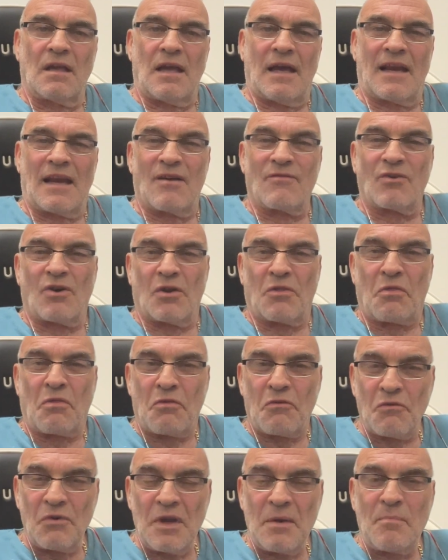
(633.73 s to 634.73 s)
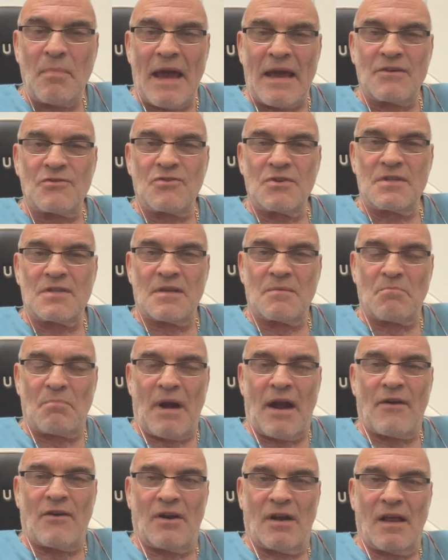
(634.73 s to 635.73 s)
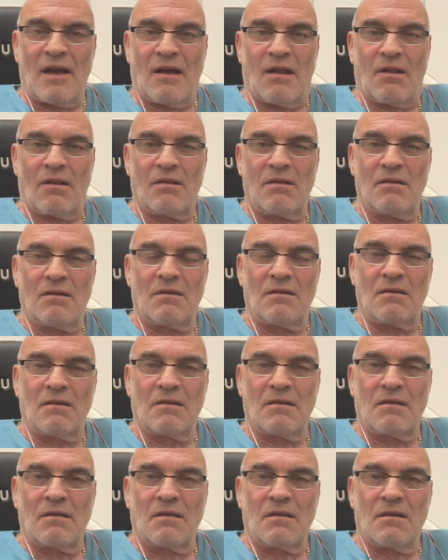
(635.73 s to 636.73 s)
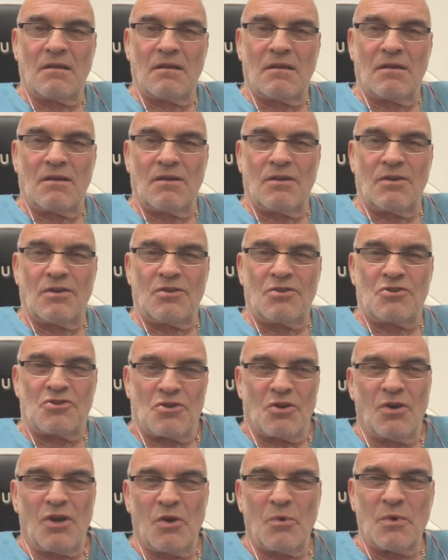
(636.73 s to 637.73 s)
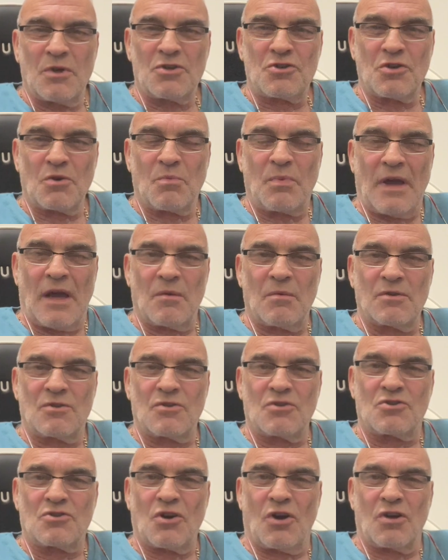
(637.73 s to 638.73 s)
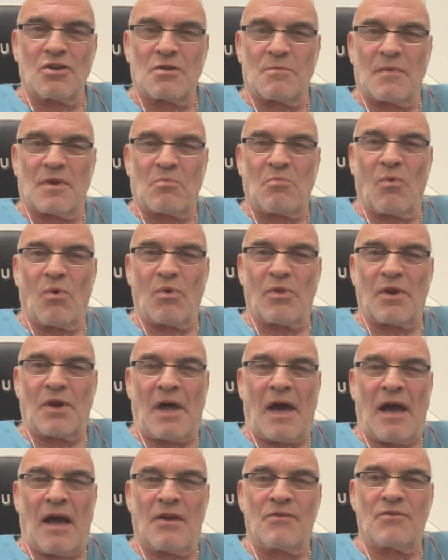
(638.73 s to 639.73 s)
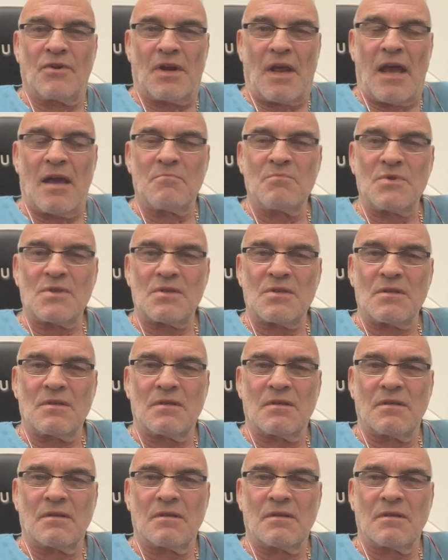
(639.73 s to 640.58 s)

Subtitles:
and I've got 3 batteries in parallel, surely we should be able to charge them at more than 100 amps.